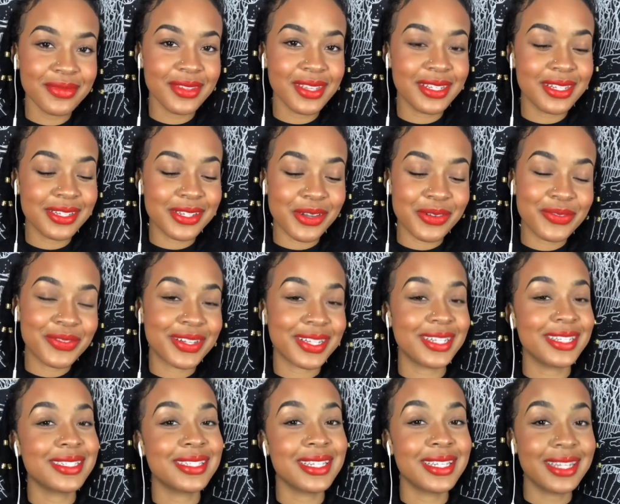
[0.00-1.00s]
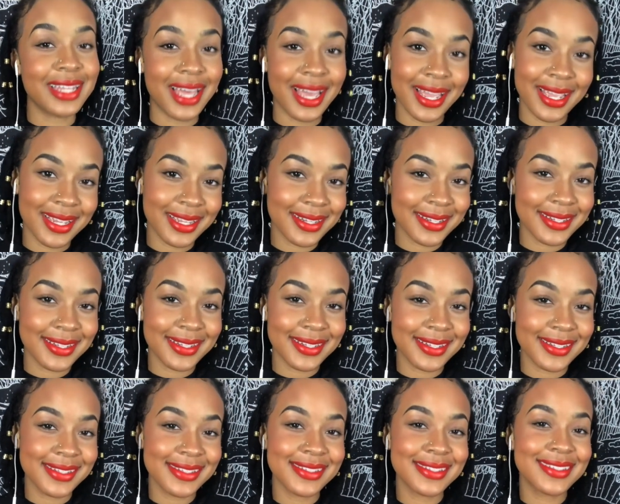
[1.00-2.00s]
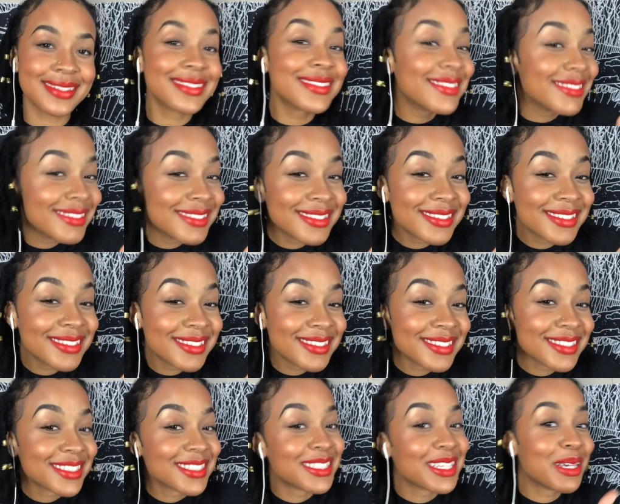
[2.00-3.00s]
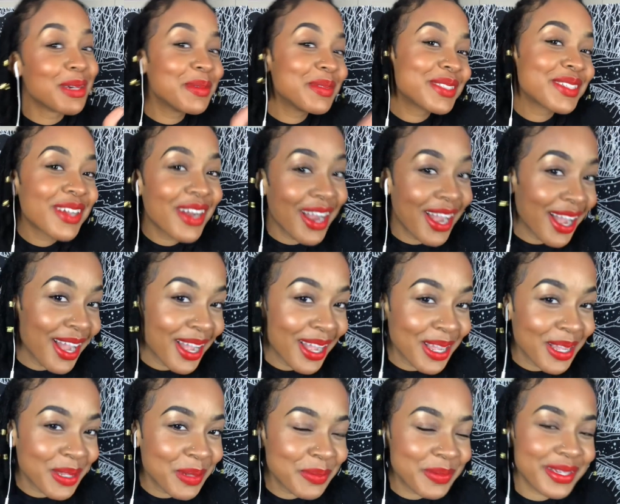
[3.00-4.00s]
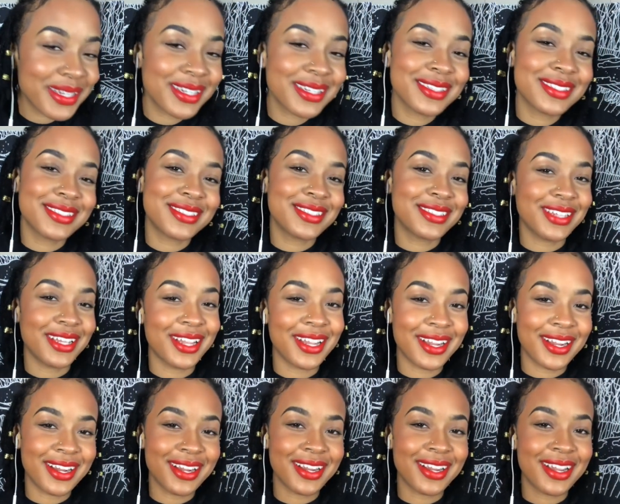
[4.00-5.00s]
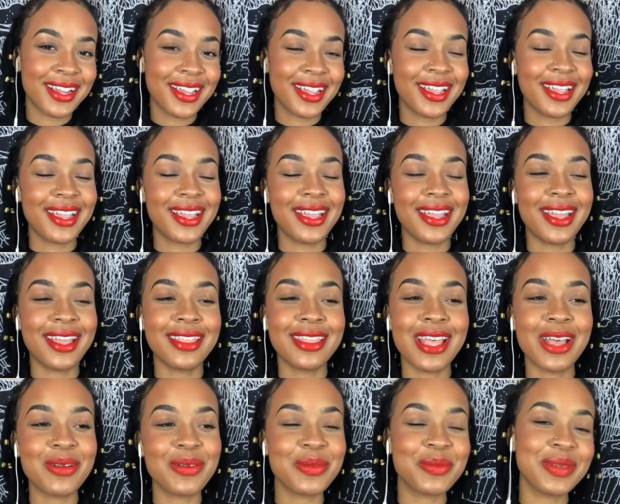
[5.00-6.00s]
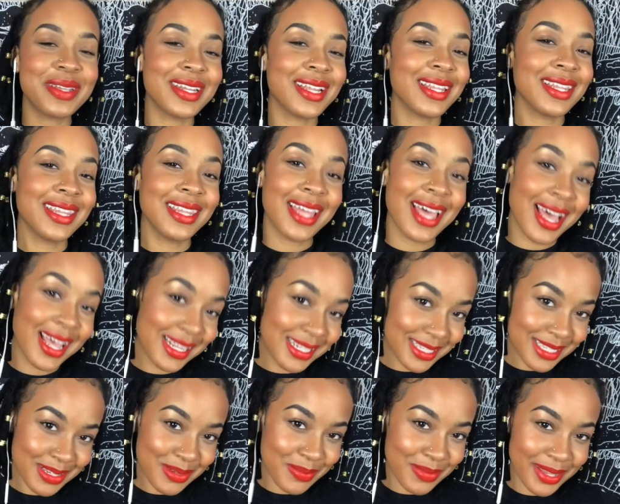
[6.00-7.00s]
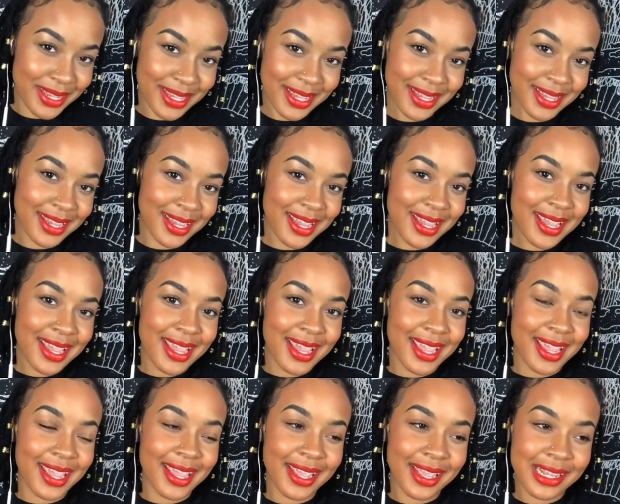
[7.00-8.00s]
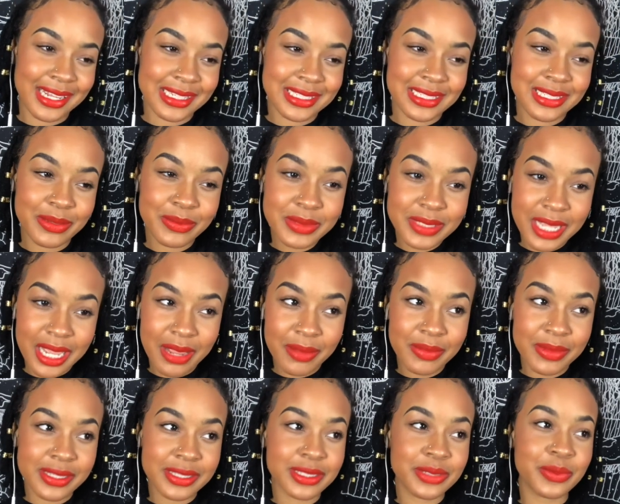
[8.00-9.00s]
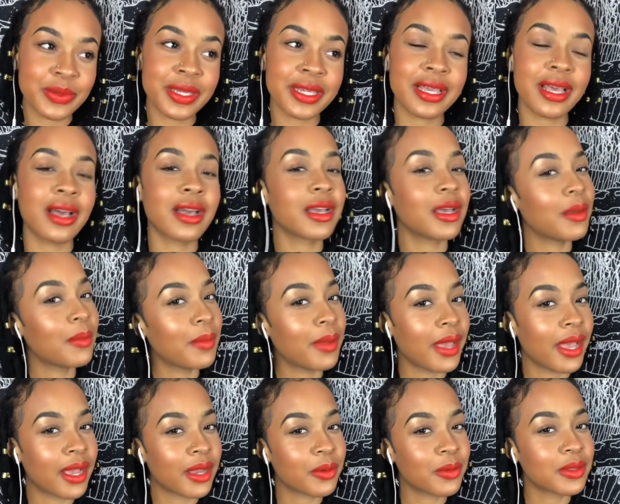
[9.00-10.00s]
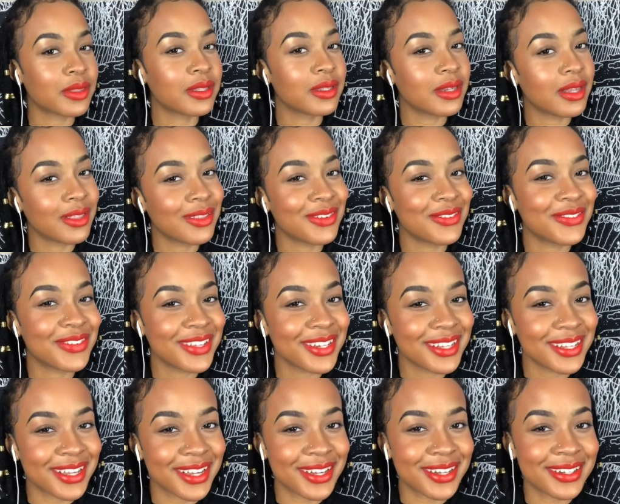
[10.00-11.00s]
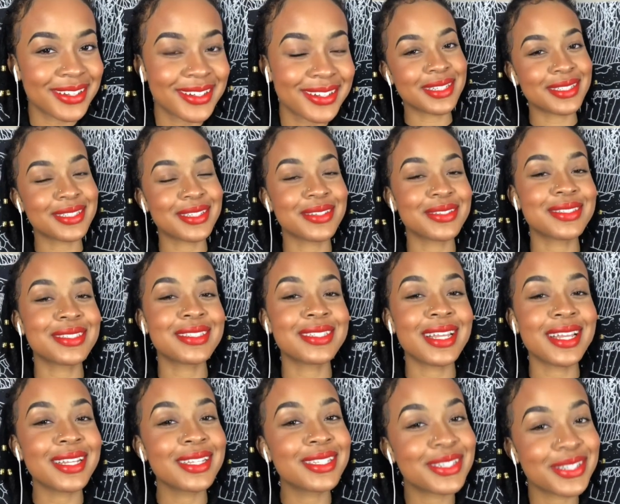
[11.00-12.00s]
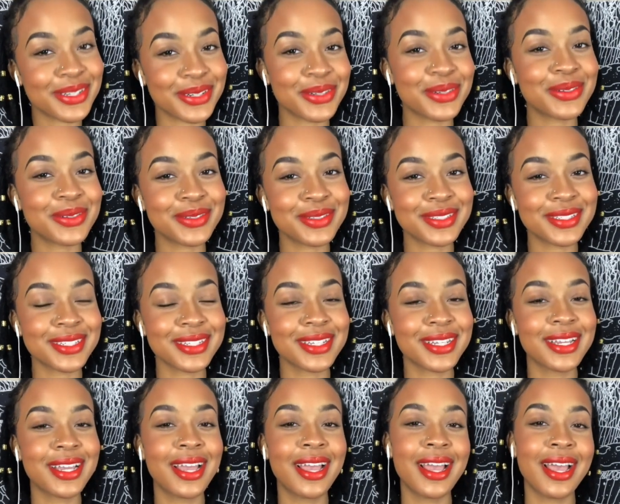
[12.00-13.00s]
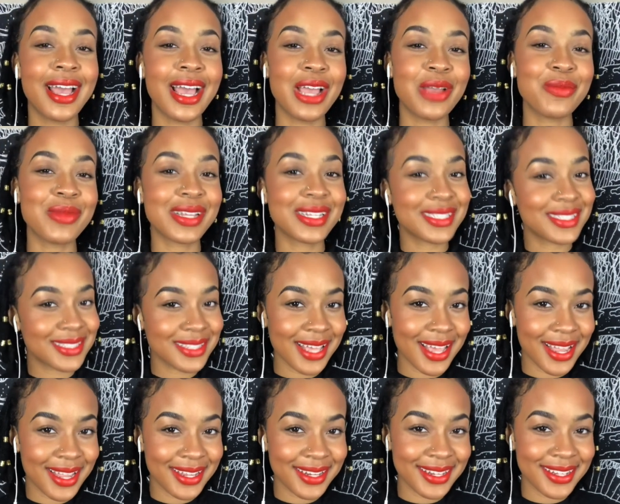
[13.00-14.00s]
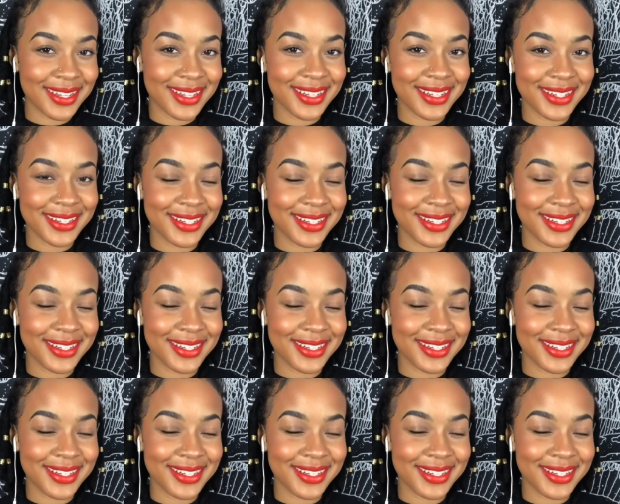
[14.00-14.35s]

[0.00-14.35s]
don't forget to like, subscribe, and share, and that would mean a lot to me. And sometime this week I'll come back with another video, so stay tuned. I'm excited,